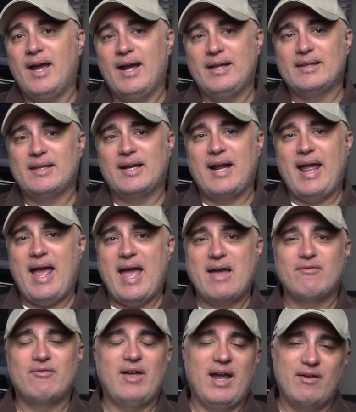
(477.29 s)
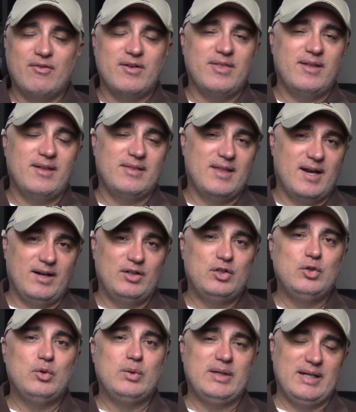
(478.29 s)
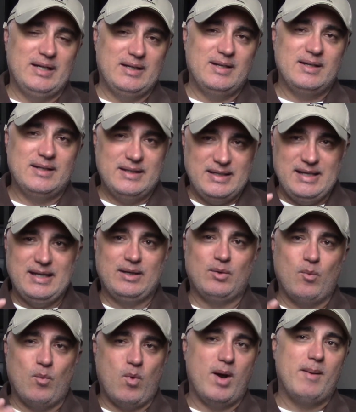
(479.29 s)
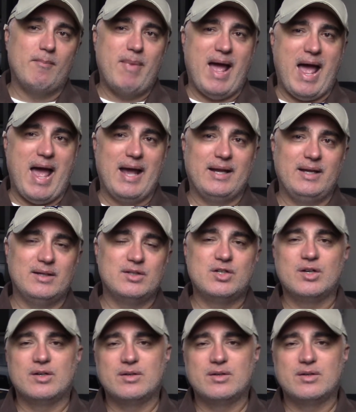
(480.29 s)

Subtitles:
and that I have everything that I do need in one package.